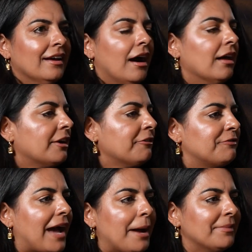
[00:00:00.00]
all our
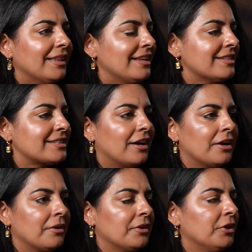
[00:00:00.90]
families
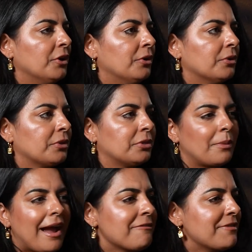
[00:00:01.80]
are,
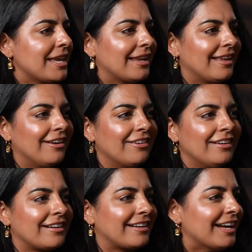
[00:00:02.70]
thriving, and all
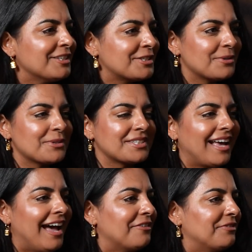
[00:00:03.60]
our ranchos
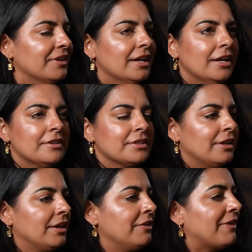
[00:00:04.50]
have
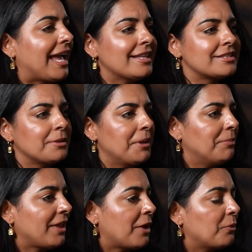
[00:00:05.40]
events, the
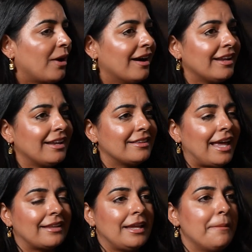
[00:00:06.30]
people that want it,
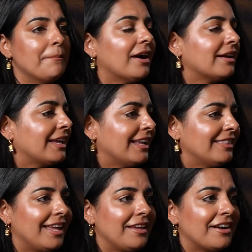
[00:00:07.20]
that they market
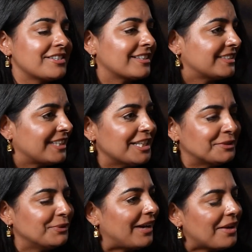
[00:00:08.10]
and they are
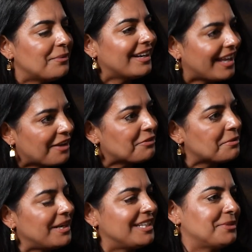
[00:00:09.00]
successful. I want
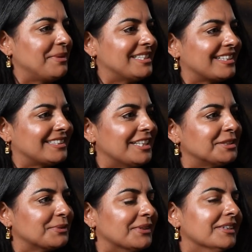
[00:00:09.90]
everybody to be
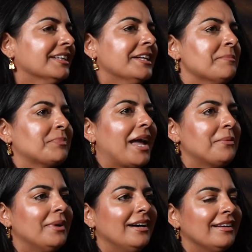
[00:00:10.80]
successful. I
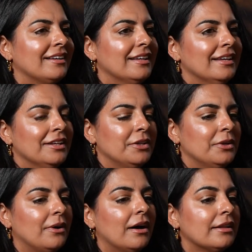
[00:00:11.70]
want,
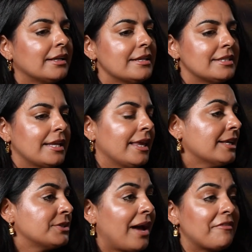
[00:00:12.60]
all our
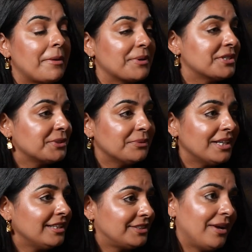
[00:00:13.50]
quinceañeras to have
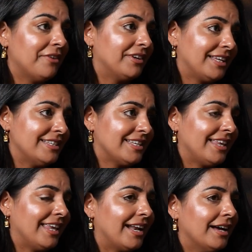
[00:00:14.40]
opportunities to have their
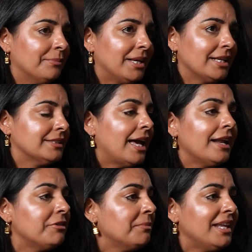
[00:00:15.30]
quinceañera, because not
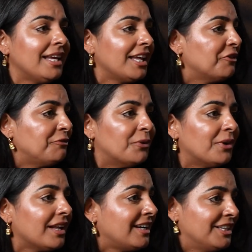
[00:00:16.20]
everybody can
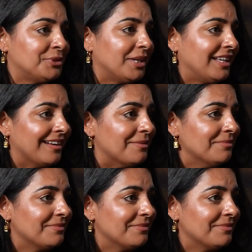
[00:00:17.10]
afford a country club.